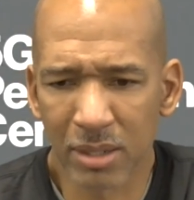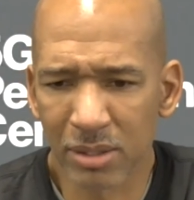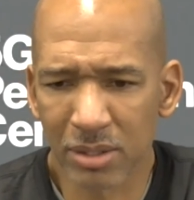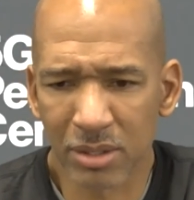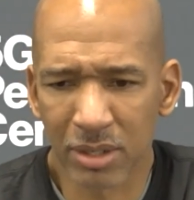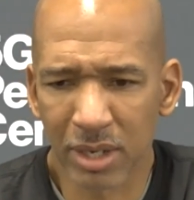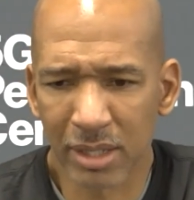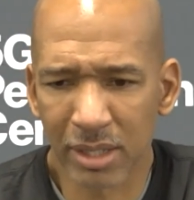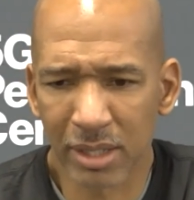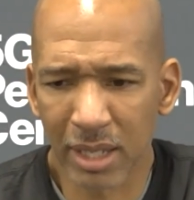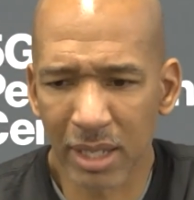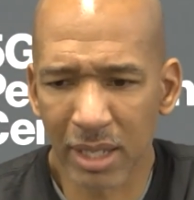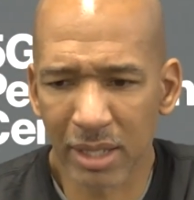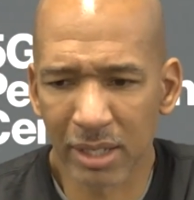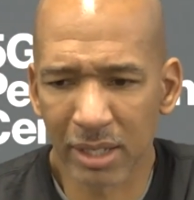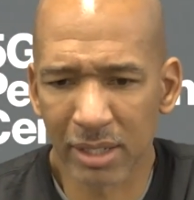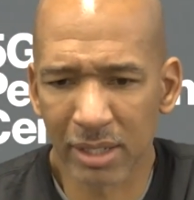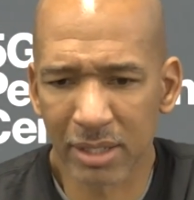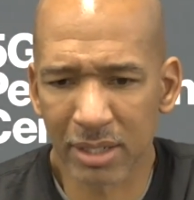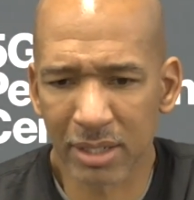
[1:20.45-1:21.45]
So I
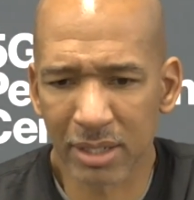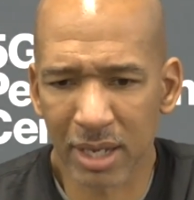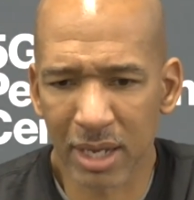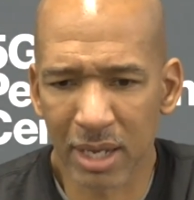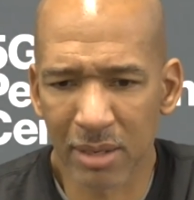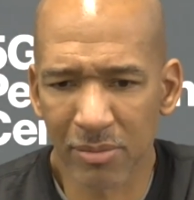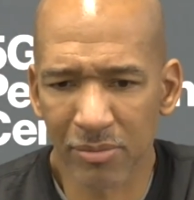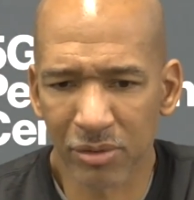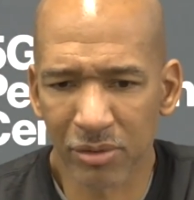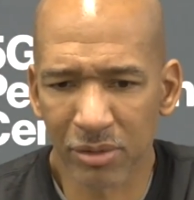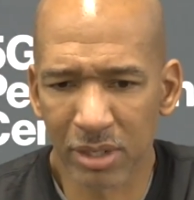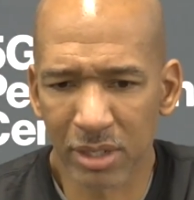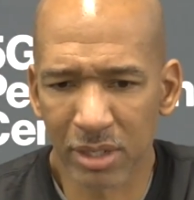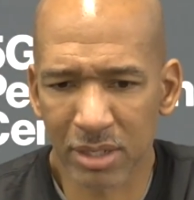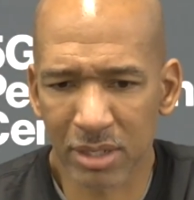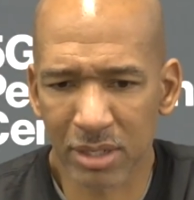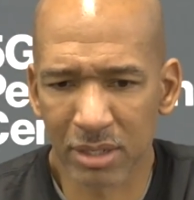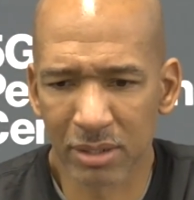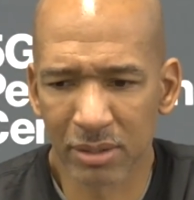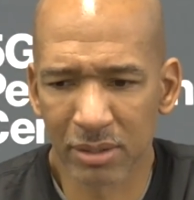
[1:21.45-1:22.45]
think it's a time for us
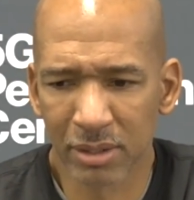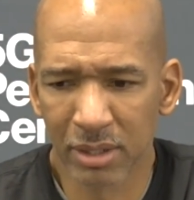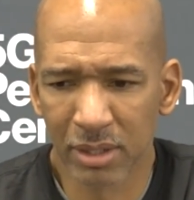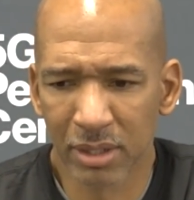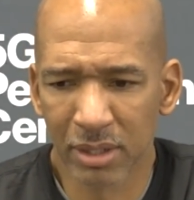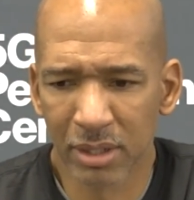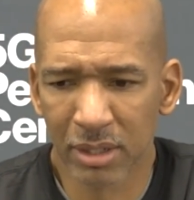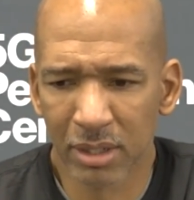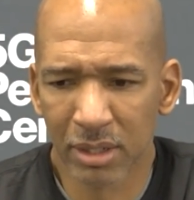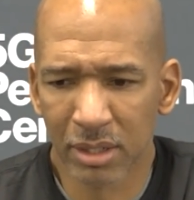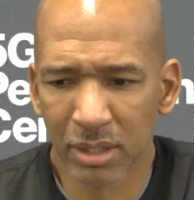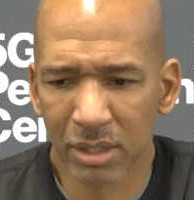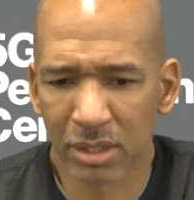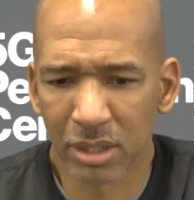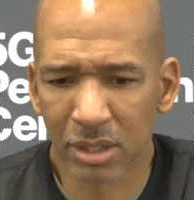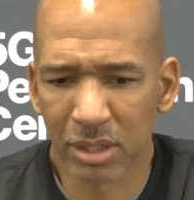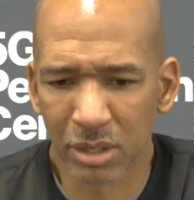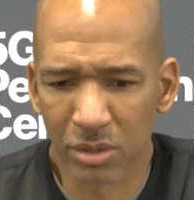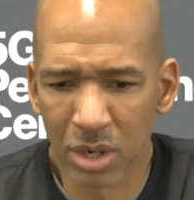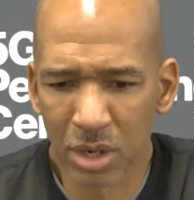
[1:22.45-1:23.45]
to
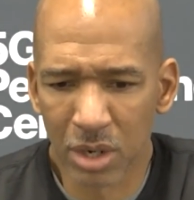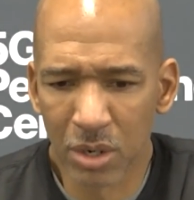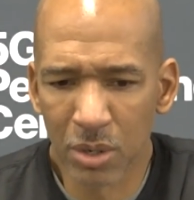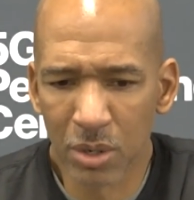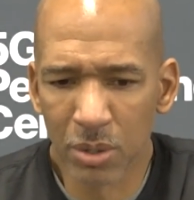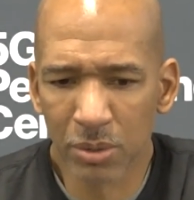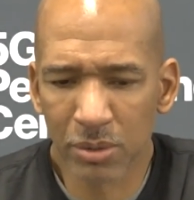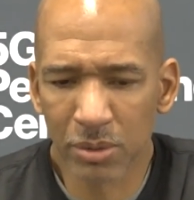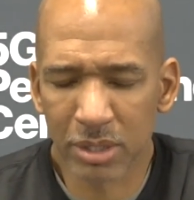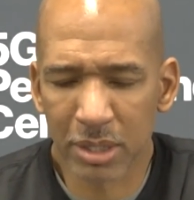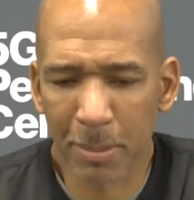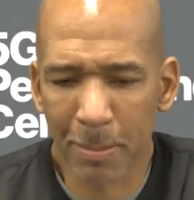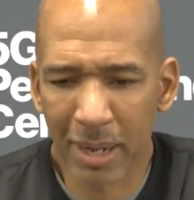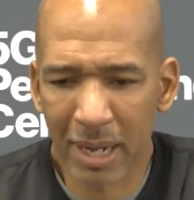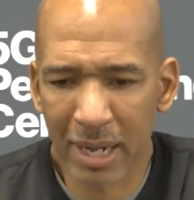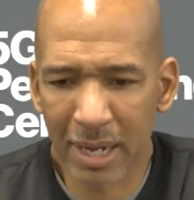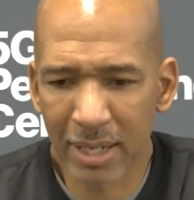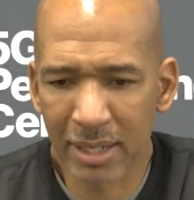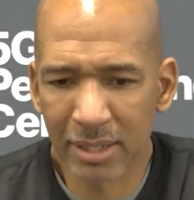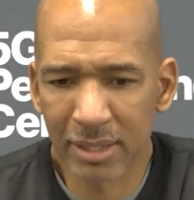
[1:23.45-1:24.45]
grow, to
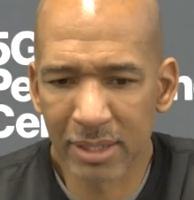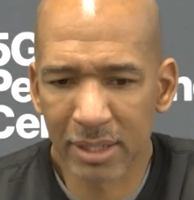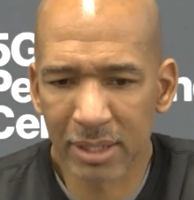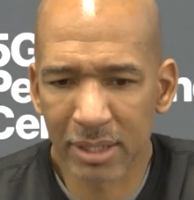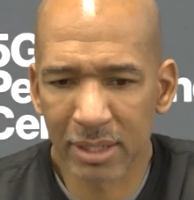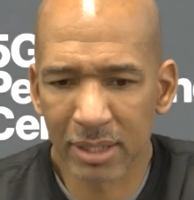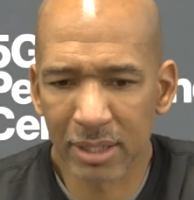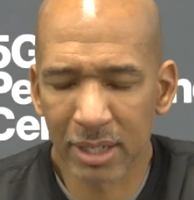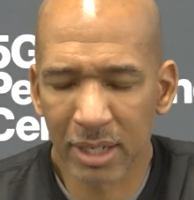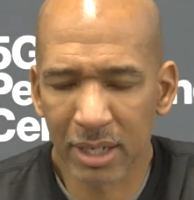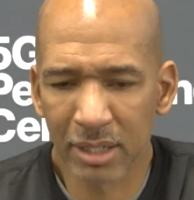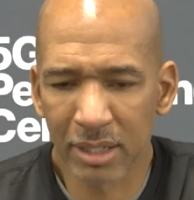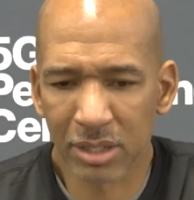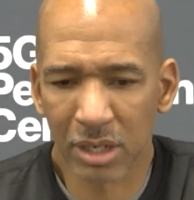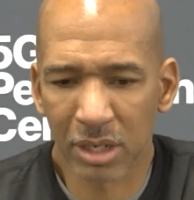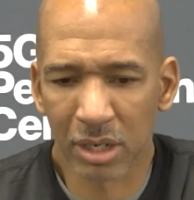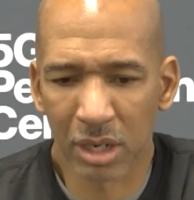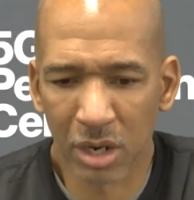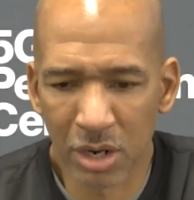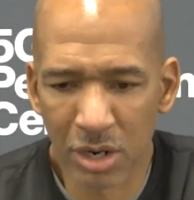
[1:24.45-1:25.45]
bond, to
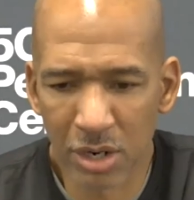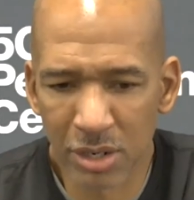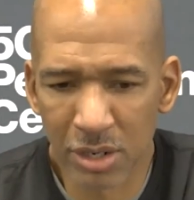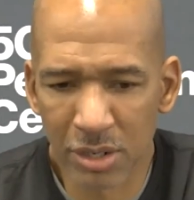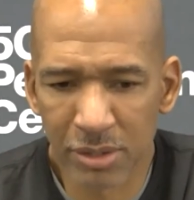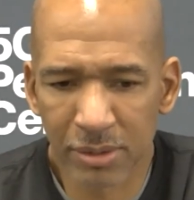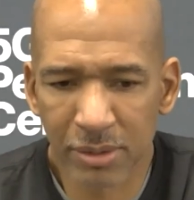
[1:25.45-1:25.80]
learn,